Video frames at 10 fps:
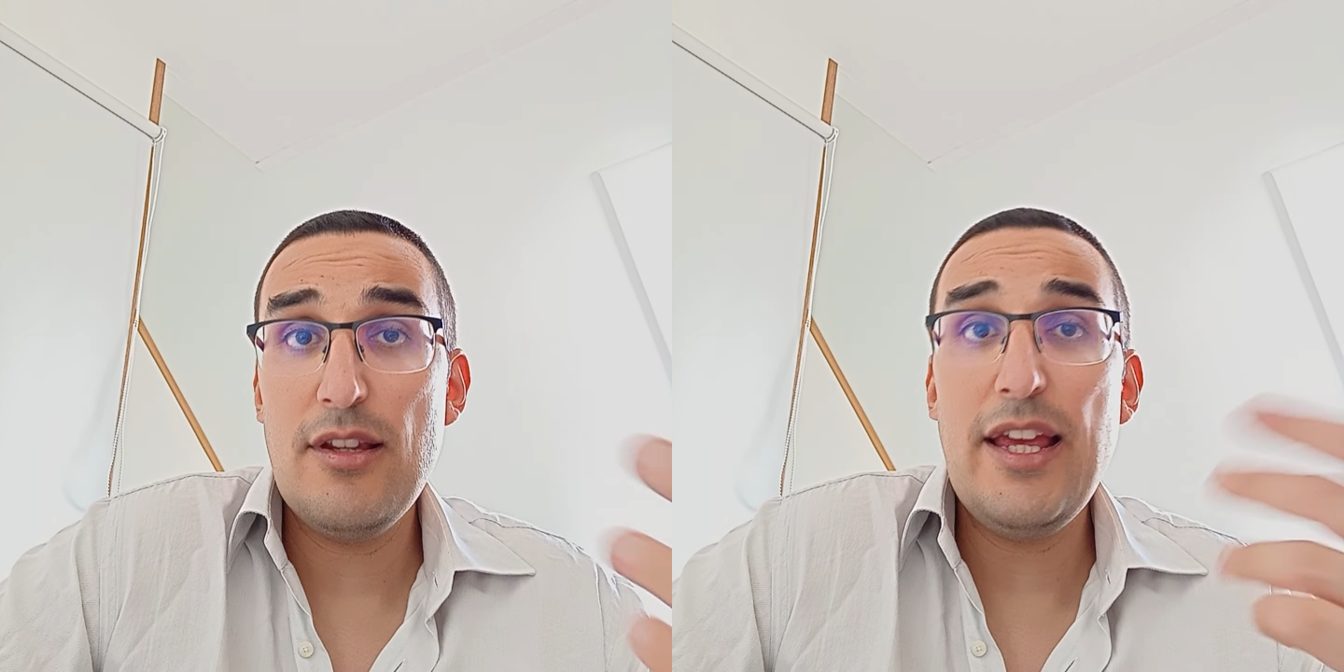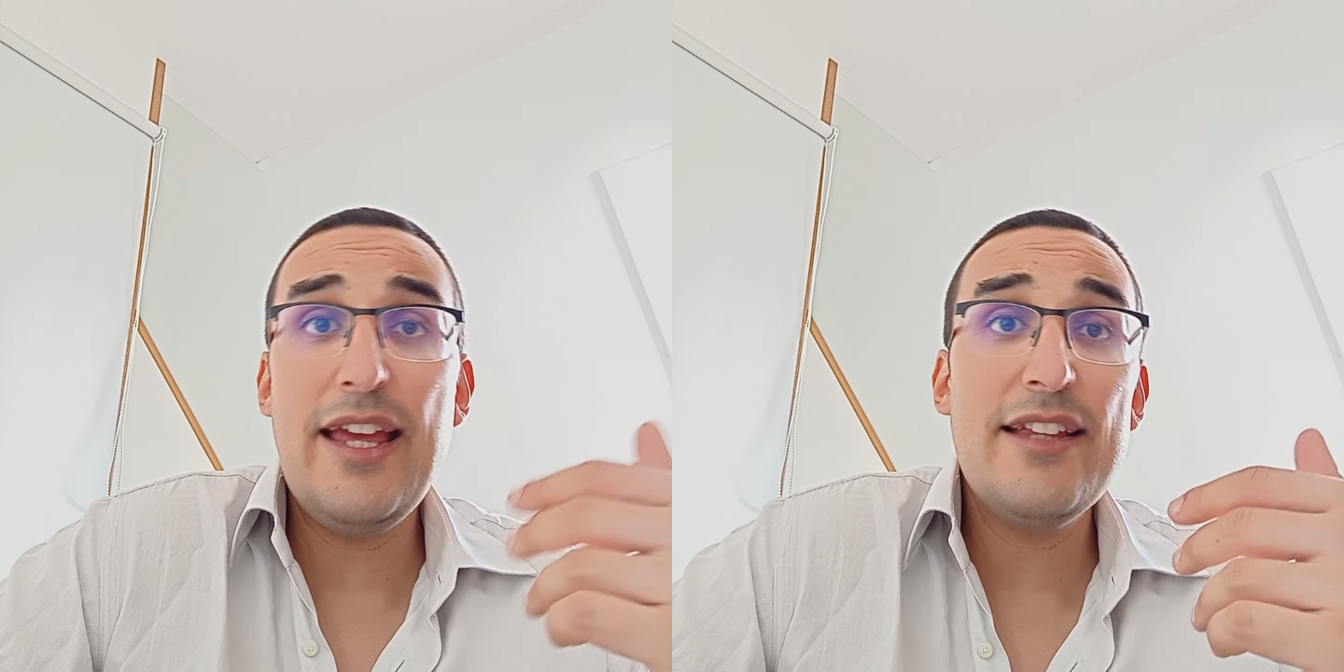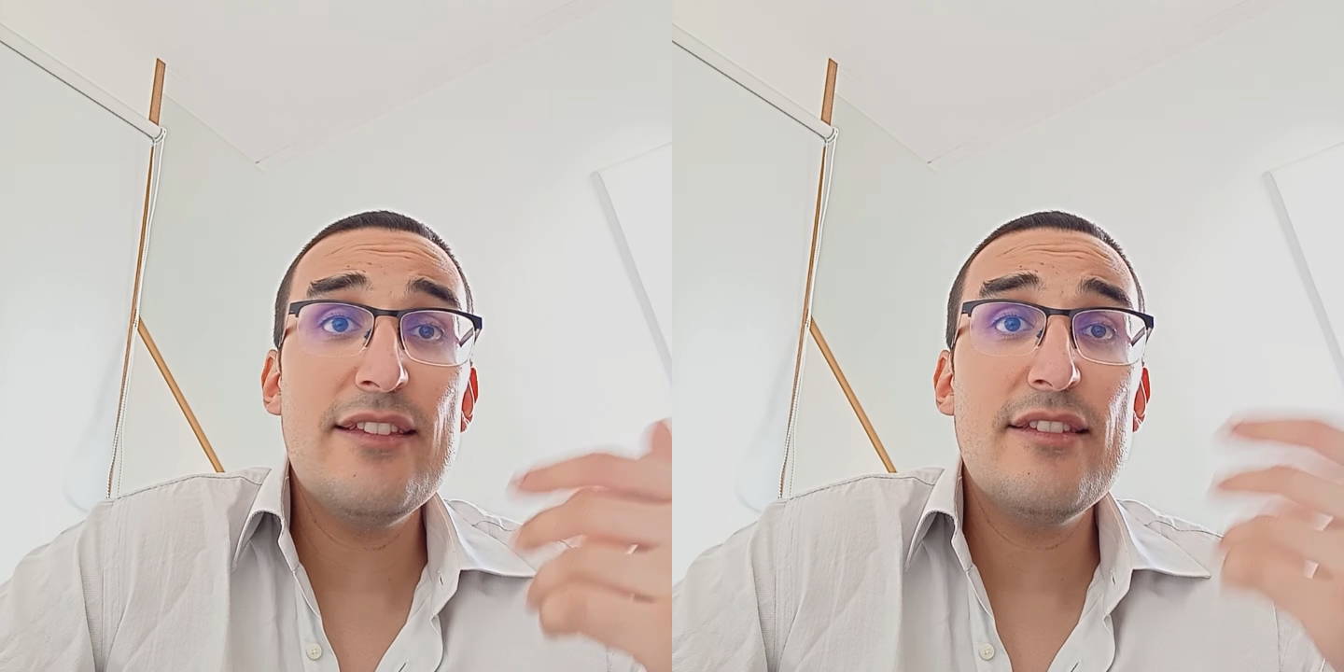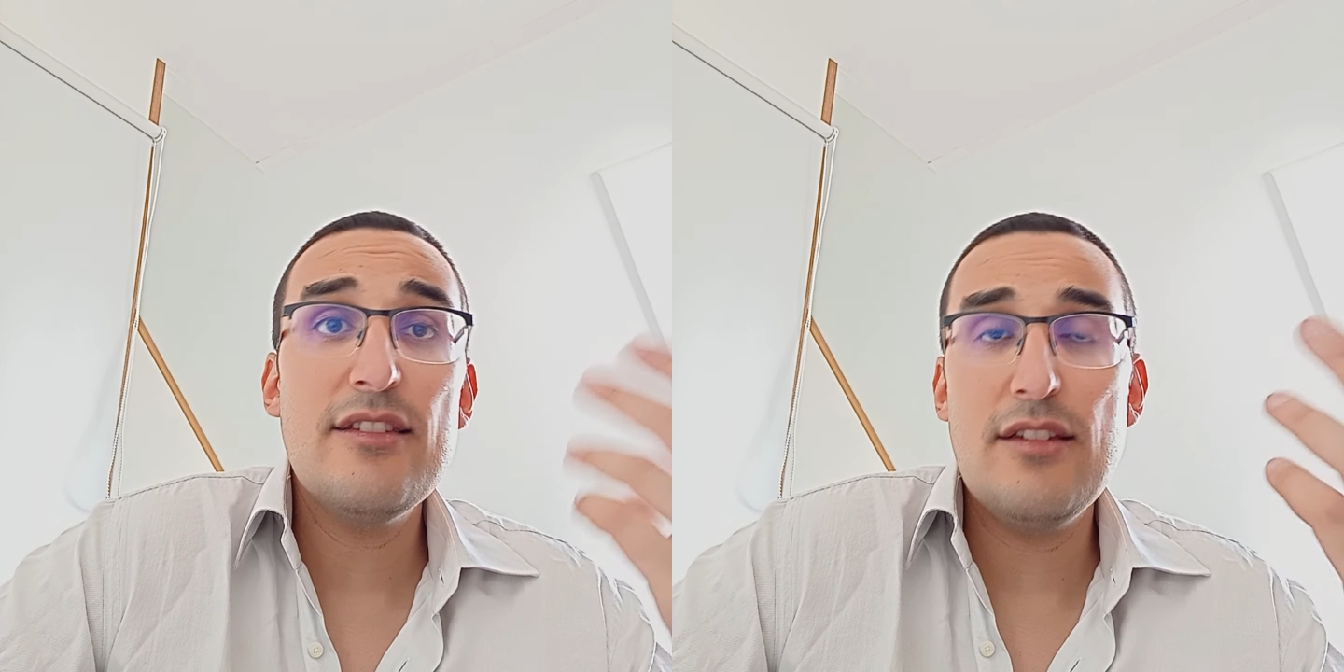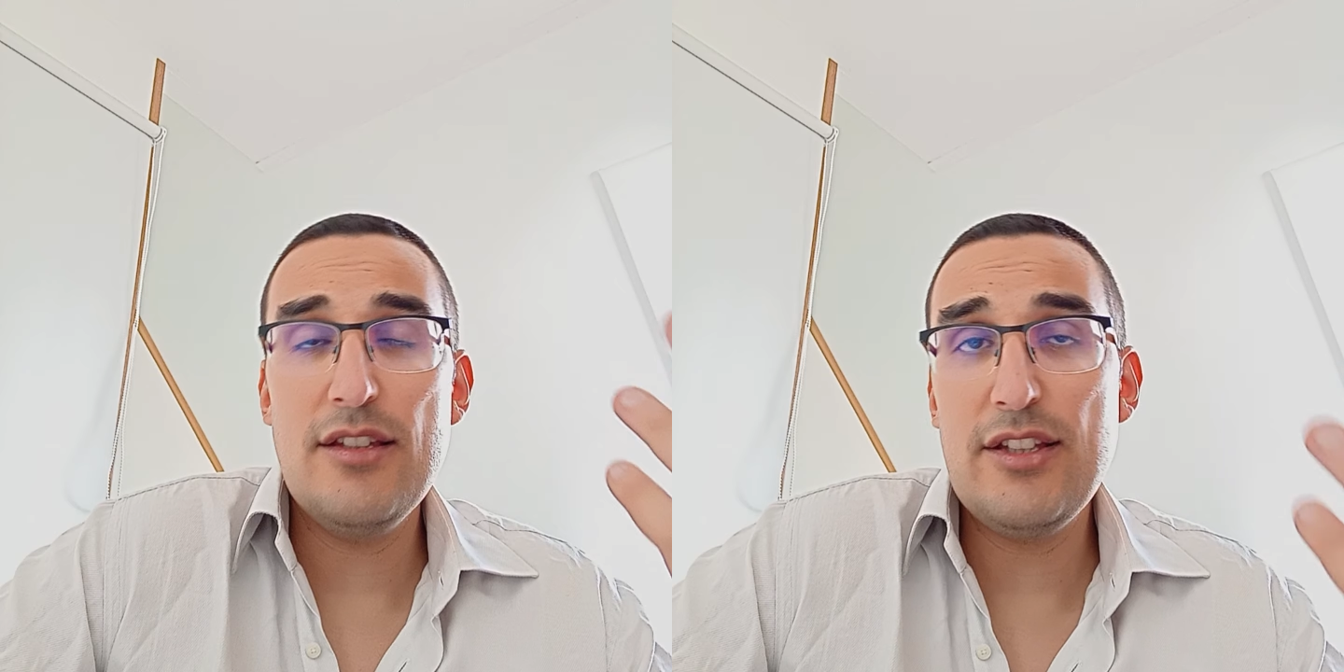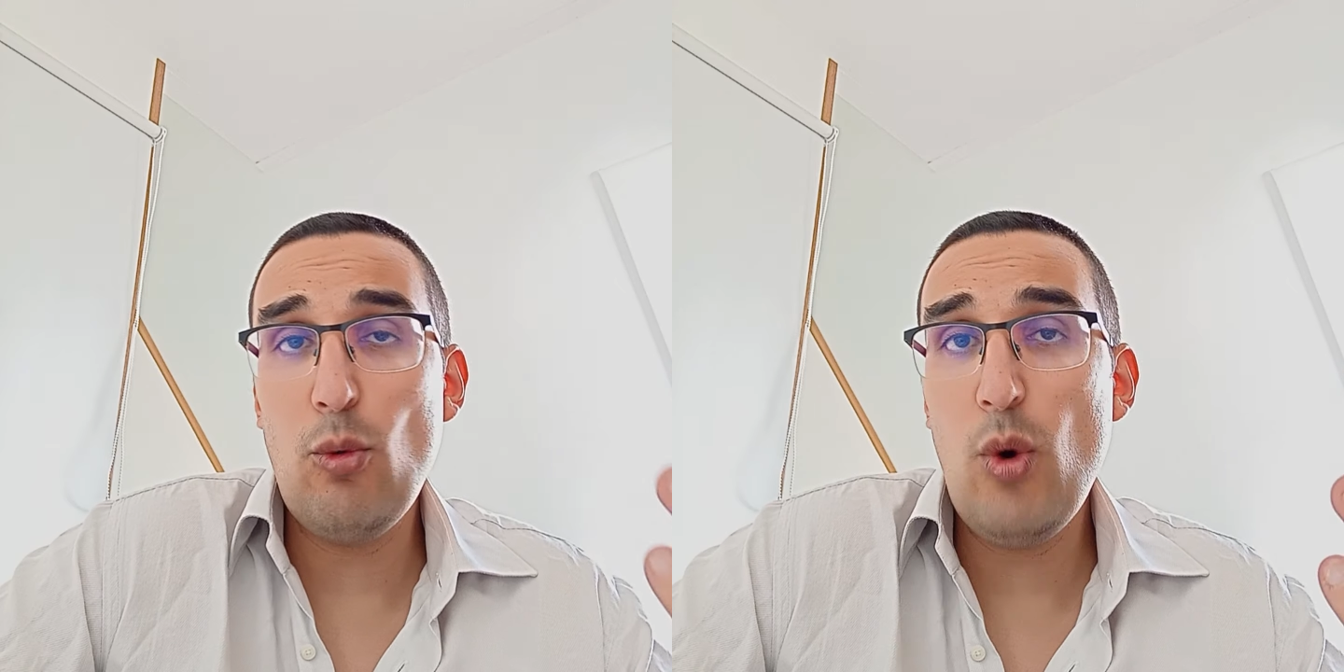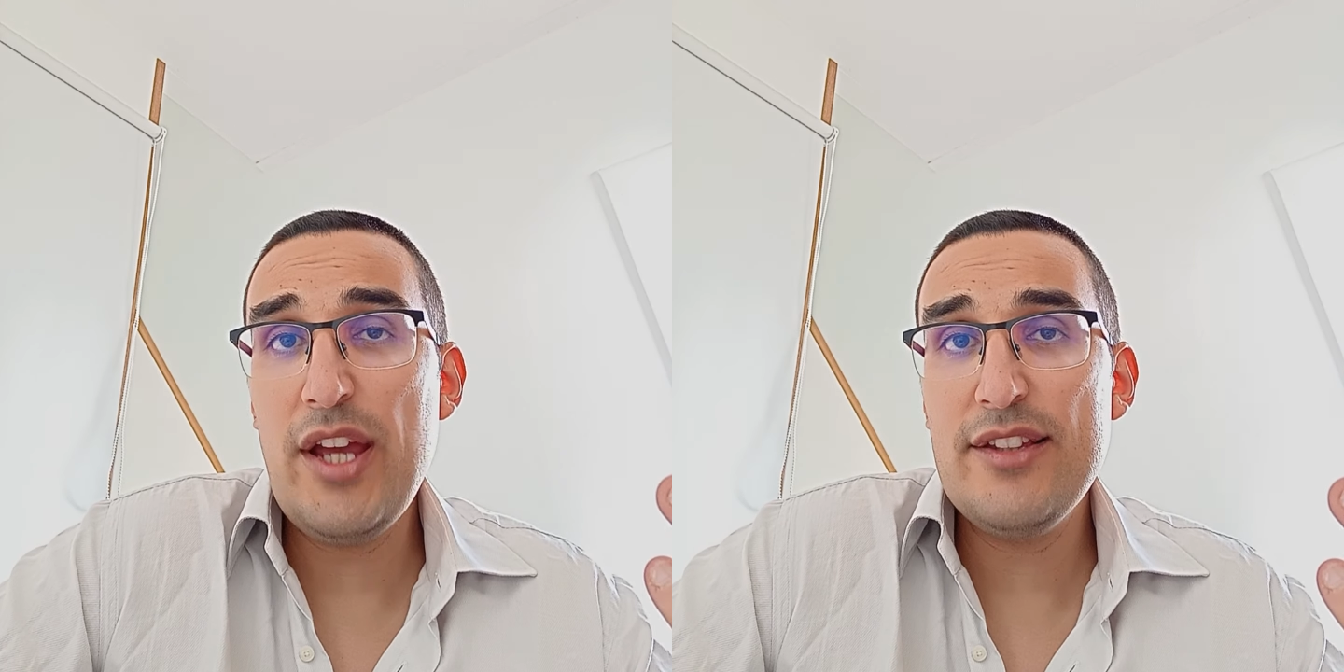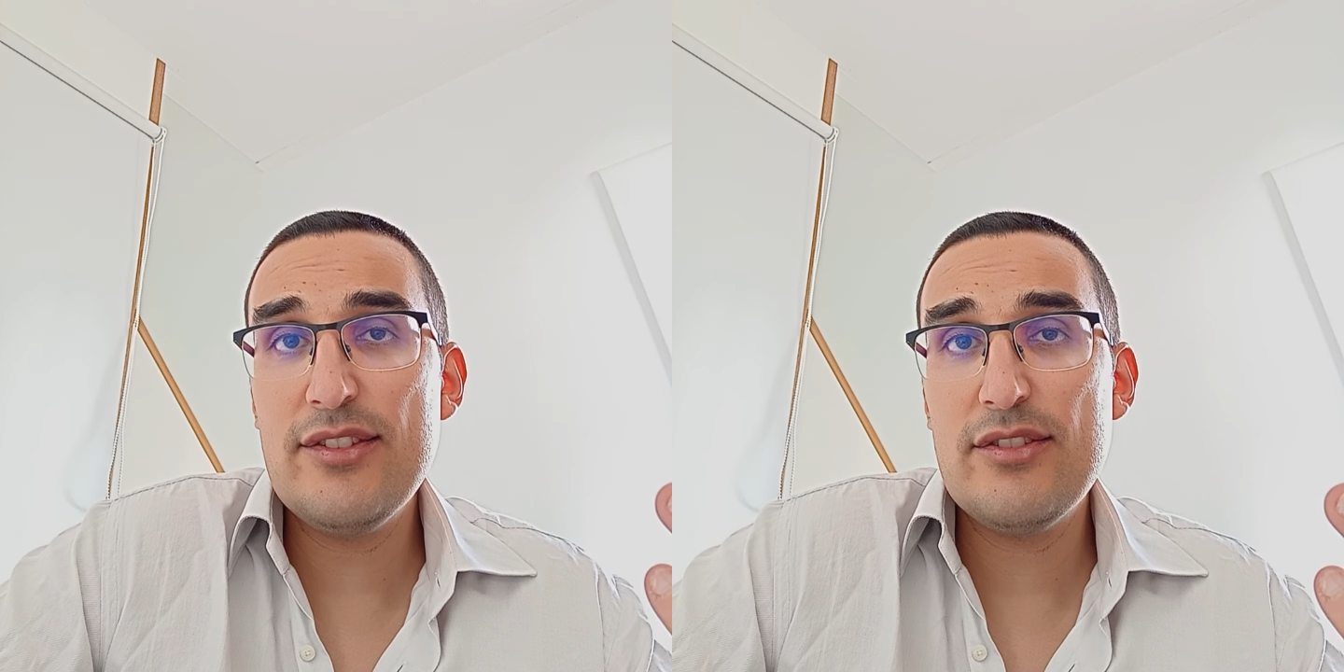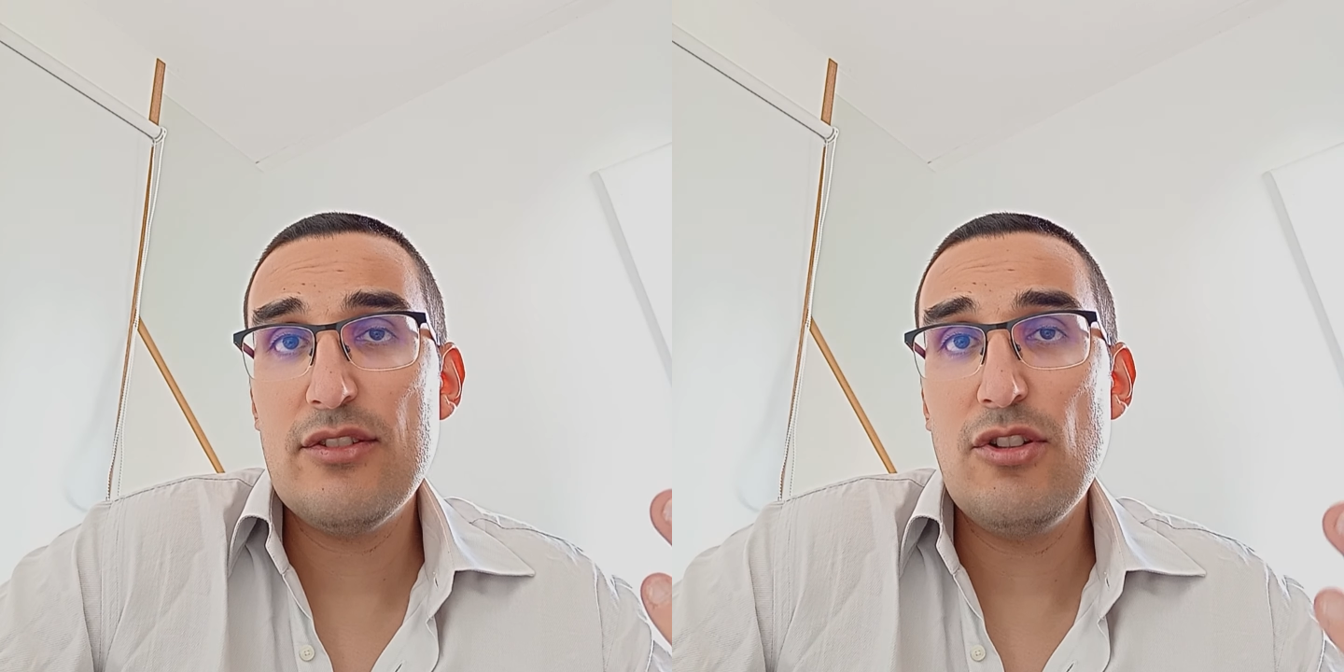and the weights